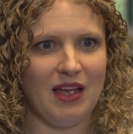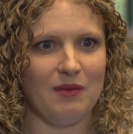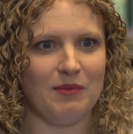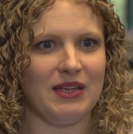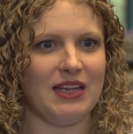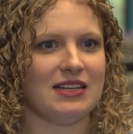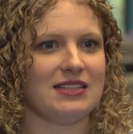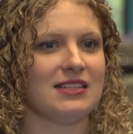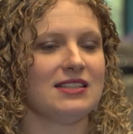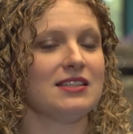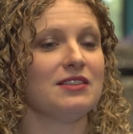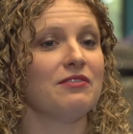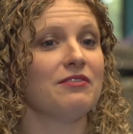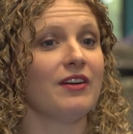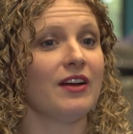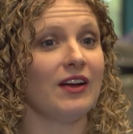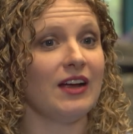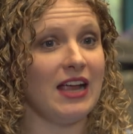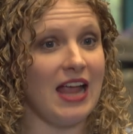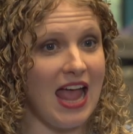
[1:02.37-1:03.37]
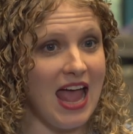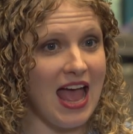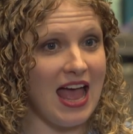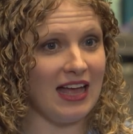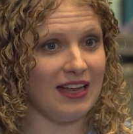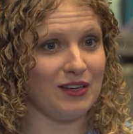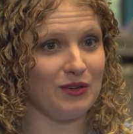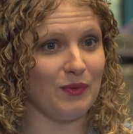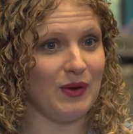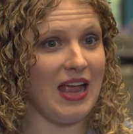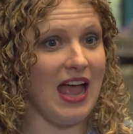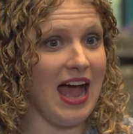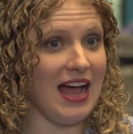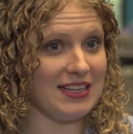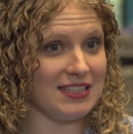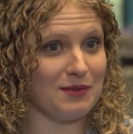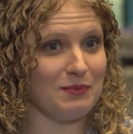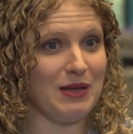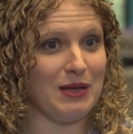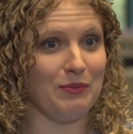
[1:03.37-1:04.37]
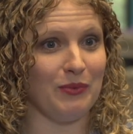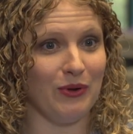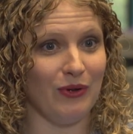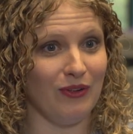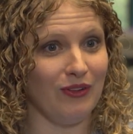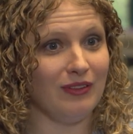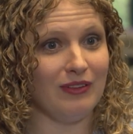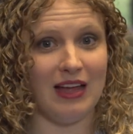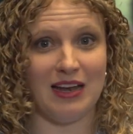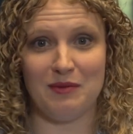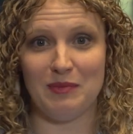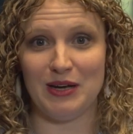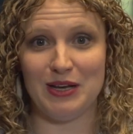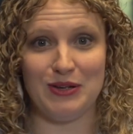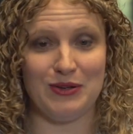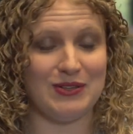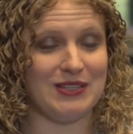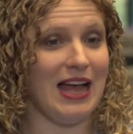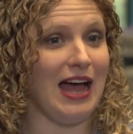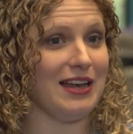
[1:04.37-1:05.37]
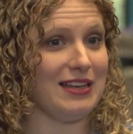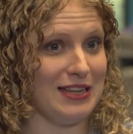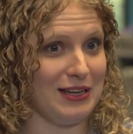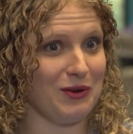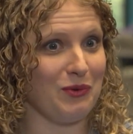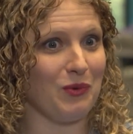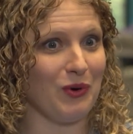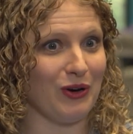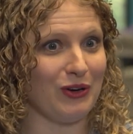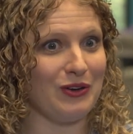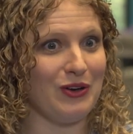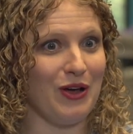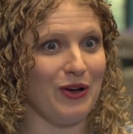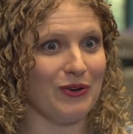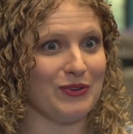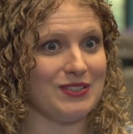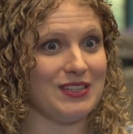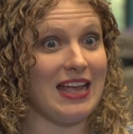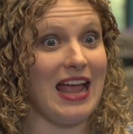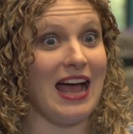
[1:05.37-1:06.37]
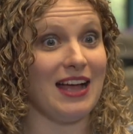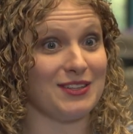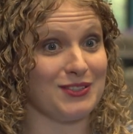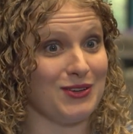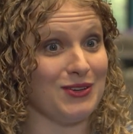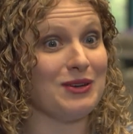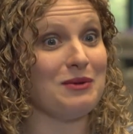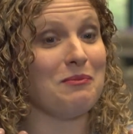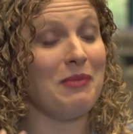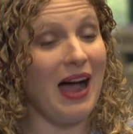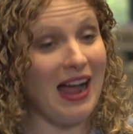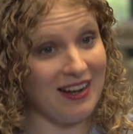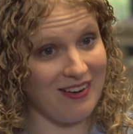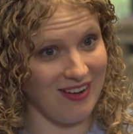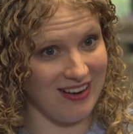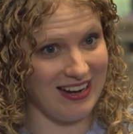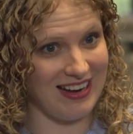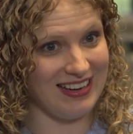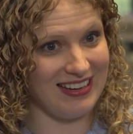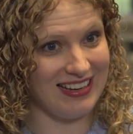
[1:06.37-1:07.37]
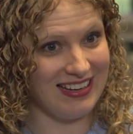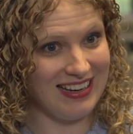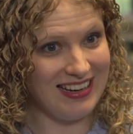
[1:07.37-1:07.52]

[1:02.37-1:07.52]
because at the very end we ask people, anybody who's had dental work knows, they ask you to bite on it